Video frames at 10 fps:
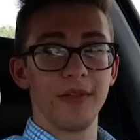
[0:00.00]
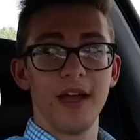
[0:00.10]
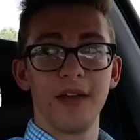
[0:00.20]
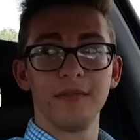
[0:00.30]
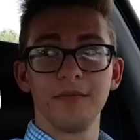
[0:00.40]

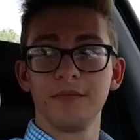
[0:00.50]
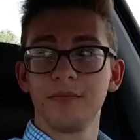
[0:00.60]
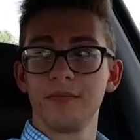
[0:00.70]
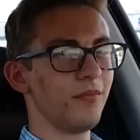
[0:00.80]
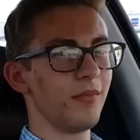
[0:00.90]
that.
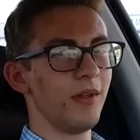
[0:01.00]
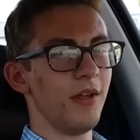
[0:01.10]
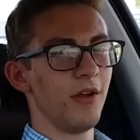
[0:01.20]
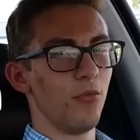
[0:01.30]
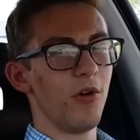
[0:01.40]

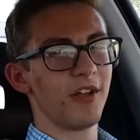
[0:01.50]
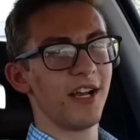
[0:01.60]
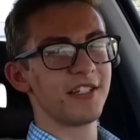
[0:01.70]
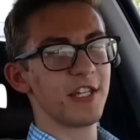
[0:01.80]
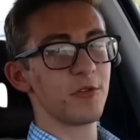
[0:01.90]
Well
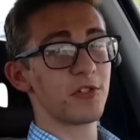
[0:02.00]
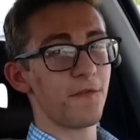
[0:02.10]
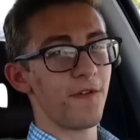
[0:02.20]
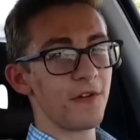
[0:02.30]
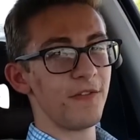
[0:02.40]
guys, this was a
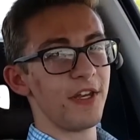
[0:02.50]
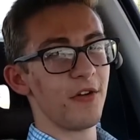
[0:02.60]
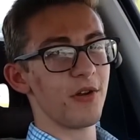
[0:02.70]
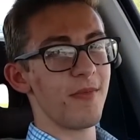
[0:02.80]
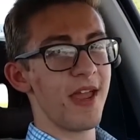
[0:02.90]
fun video
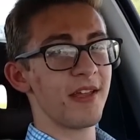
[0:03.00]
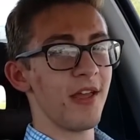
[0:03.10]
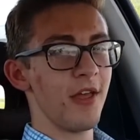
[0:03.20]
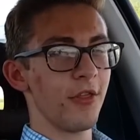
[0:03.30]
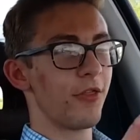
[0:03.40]
to make.
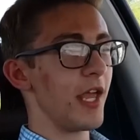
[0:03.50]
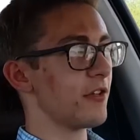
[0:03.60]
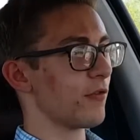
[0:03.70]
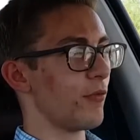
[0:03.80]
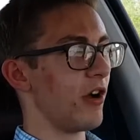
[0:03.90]
Thanks
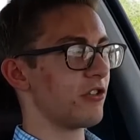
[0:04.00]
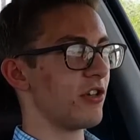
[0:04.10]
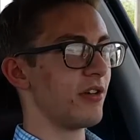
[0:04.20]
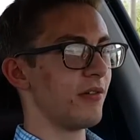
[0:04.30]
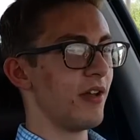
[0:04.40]
for
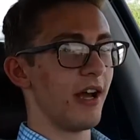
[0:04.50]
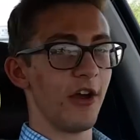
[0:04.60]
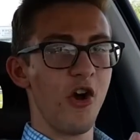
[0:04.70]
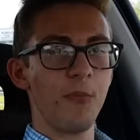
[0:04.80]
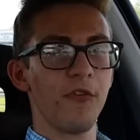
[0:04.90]
watching. I
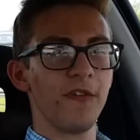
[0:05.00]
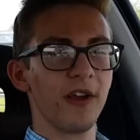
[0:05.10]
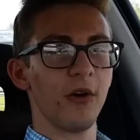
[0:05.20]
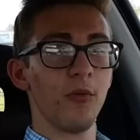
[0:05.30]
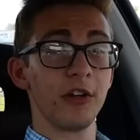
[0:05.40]
hope you figure
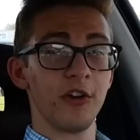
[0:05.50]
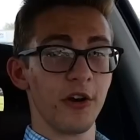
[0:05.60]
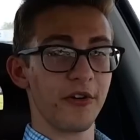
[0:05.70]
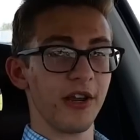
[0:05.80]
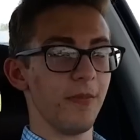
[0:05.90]
out what car
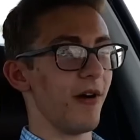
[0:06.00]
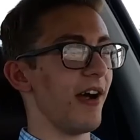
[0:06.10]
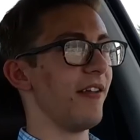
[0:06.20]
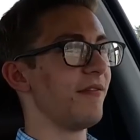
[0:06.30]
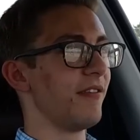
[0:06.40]
you're gonna
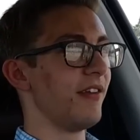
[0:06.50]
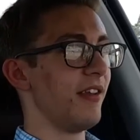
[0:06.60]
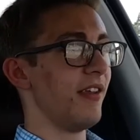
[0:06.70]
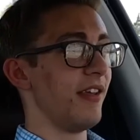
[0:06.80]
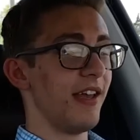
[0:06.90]
buy.
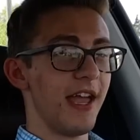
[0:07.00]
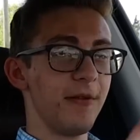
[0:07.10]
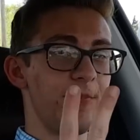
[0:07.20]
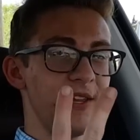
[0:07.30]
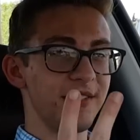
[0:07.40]
And
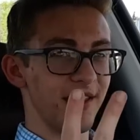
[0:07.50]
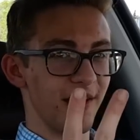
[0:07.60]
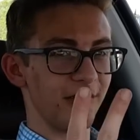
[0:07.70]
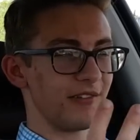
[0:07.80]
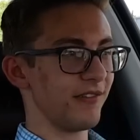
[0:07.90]
peace out.